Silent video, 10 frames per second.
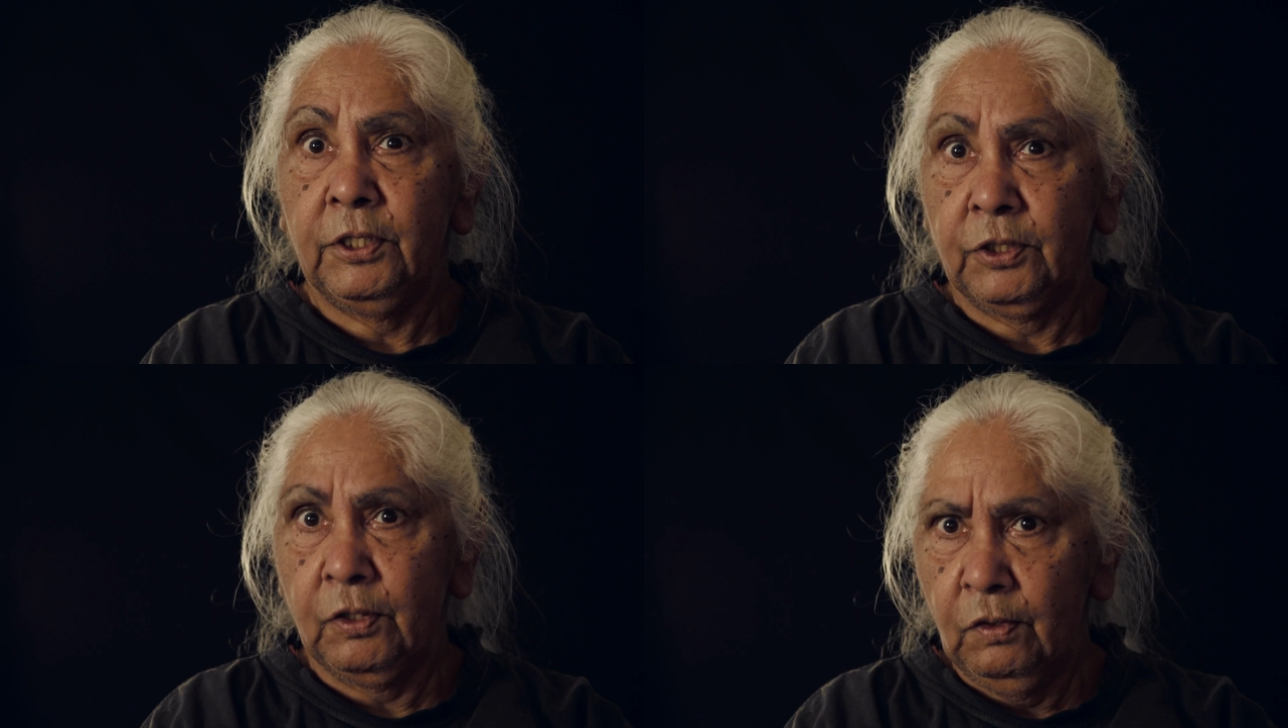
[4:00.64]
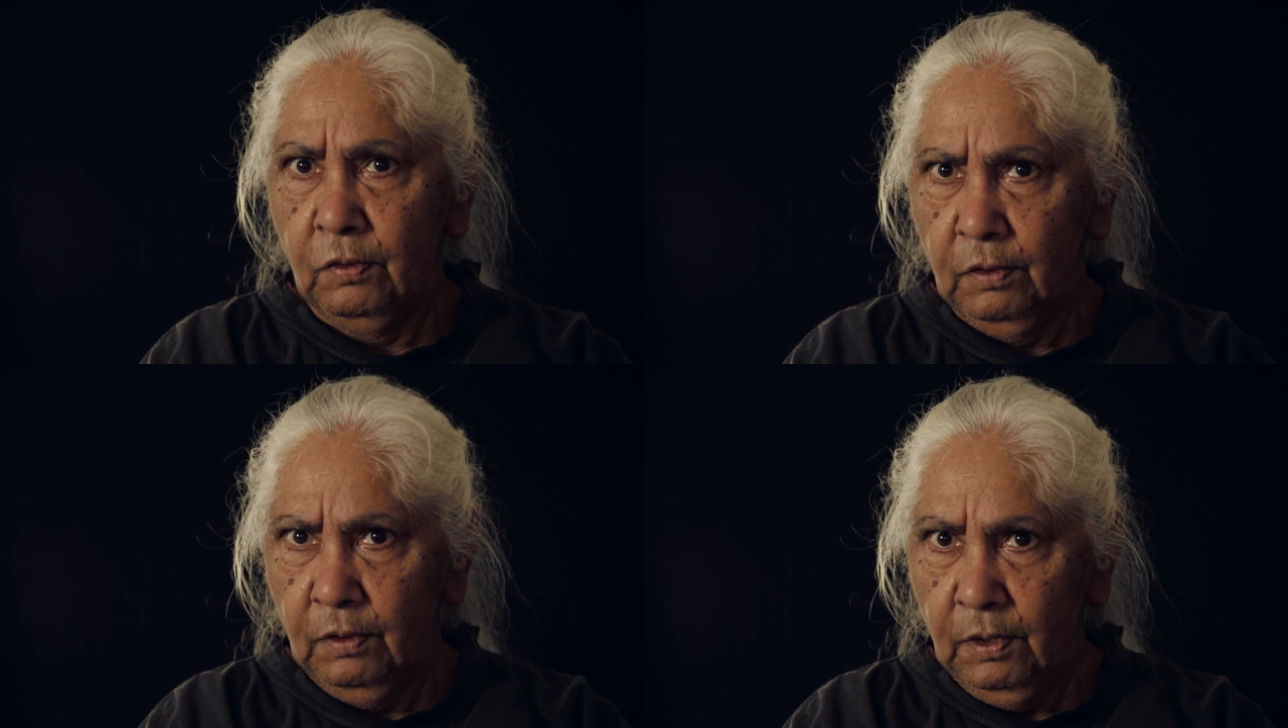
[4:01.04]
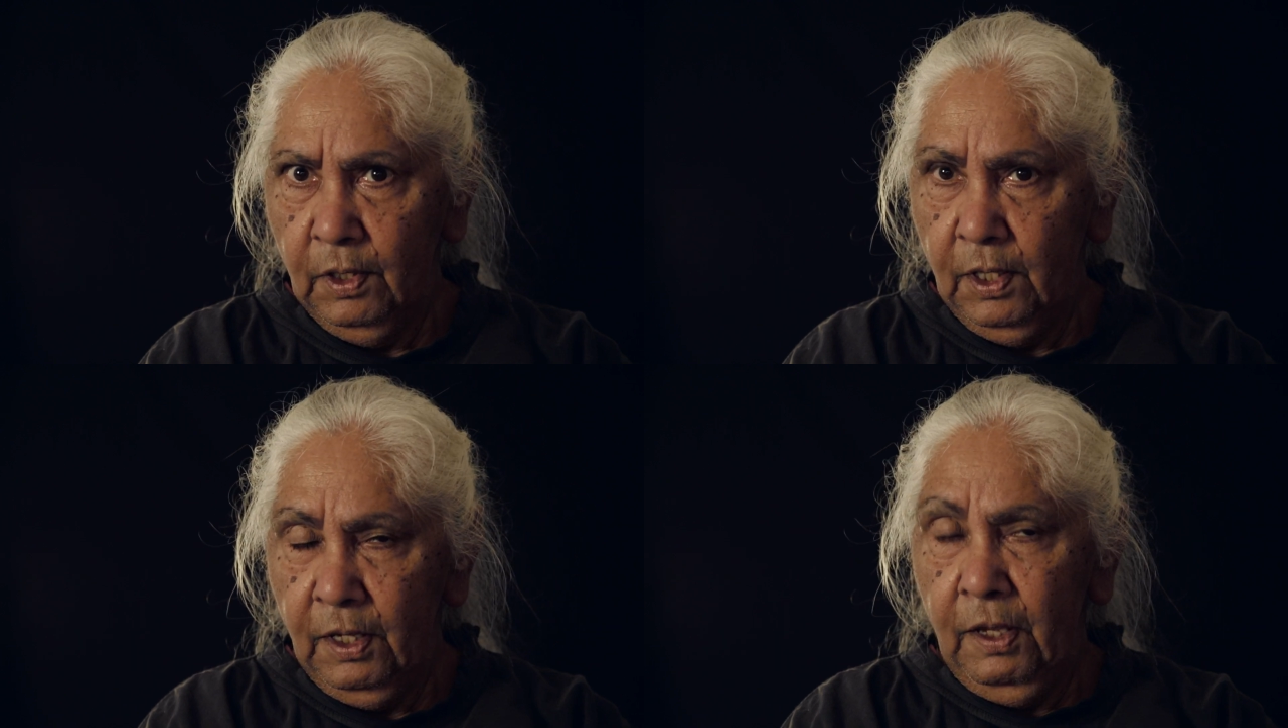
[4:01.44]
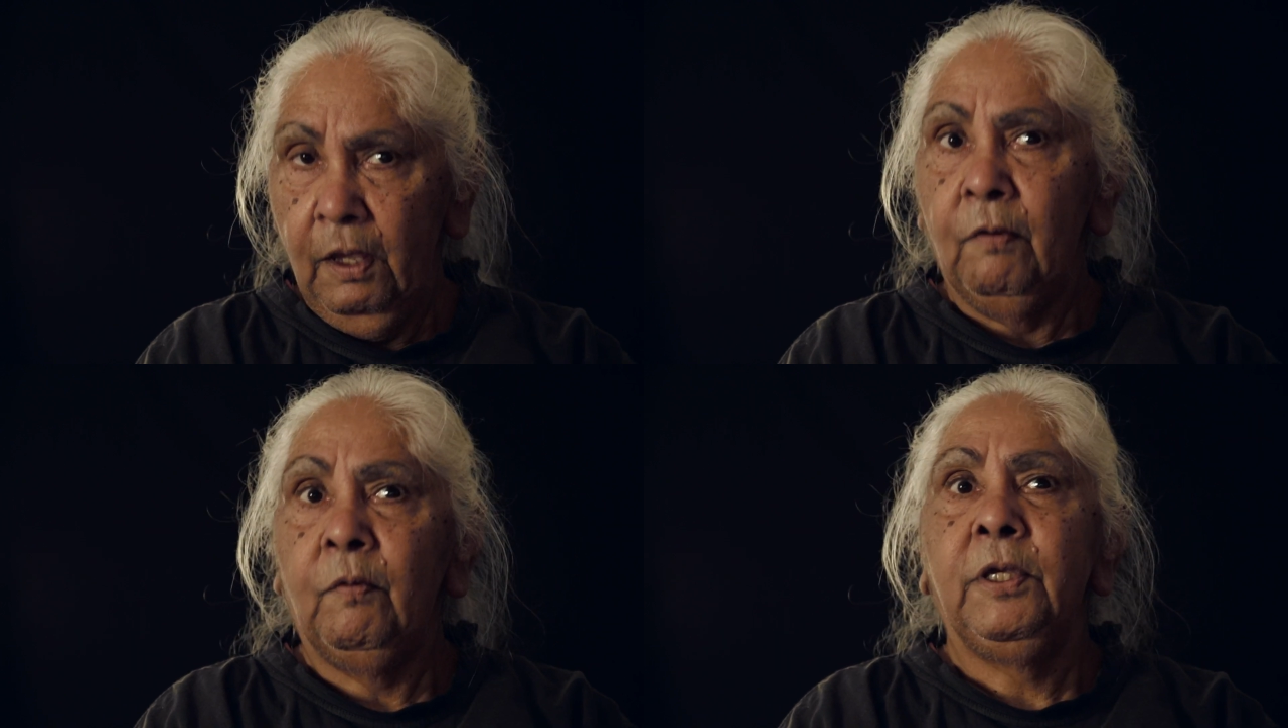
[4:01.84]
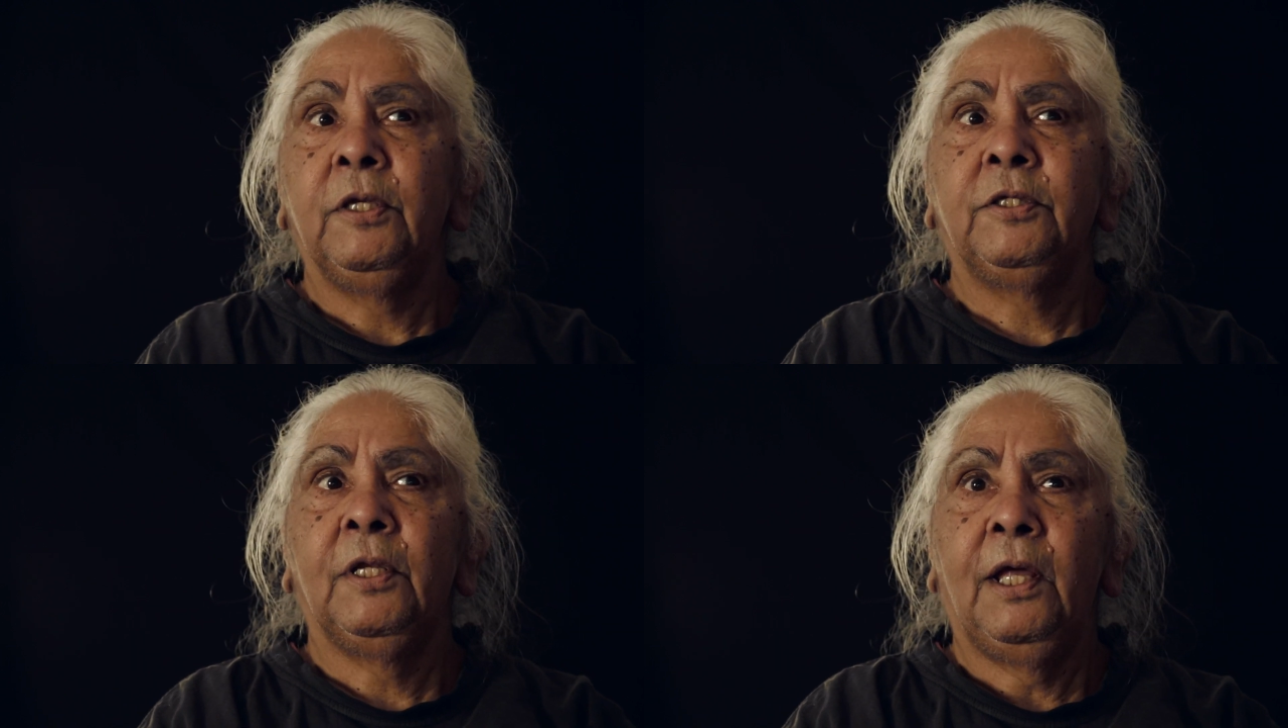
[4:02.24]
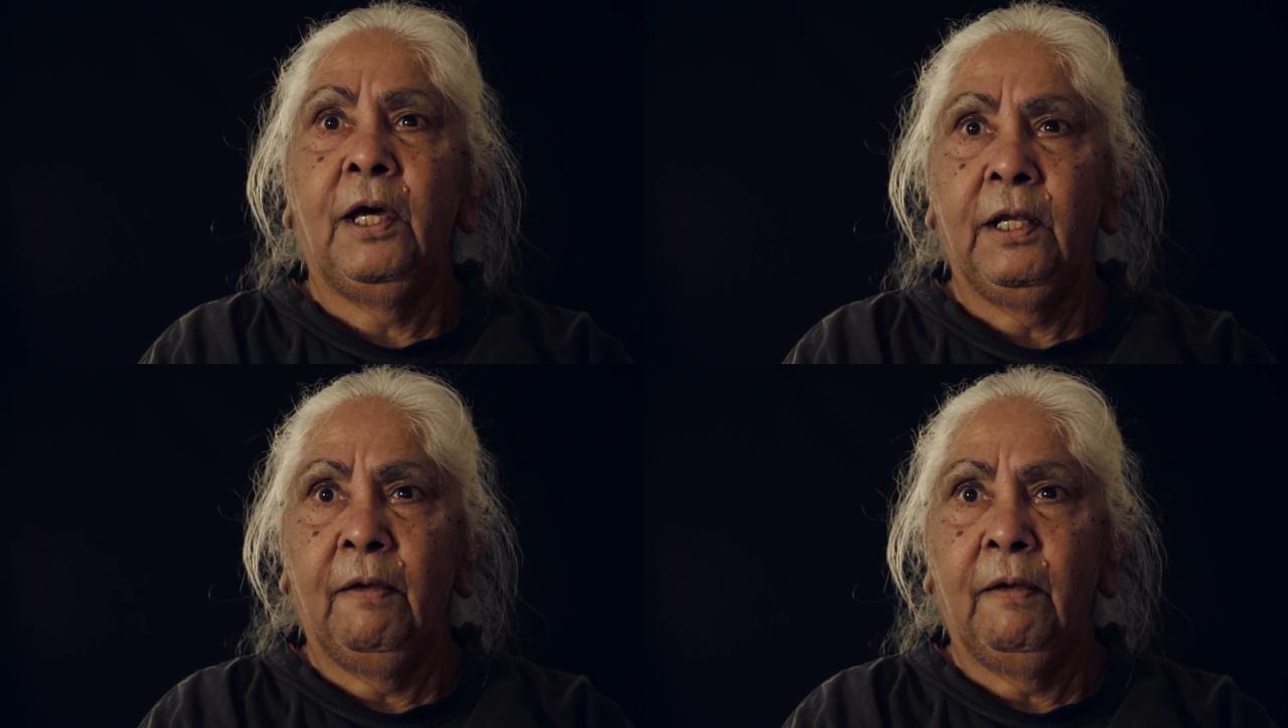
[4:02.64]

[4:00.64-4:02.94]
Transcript: to school, we used to line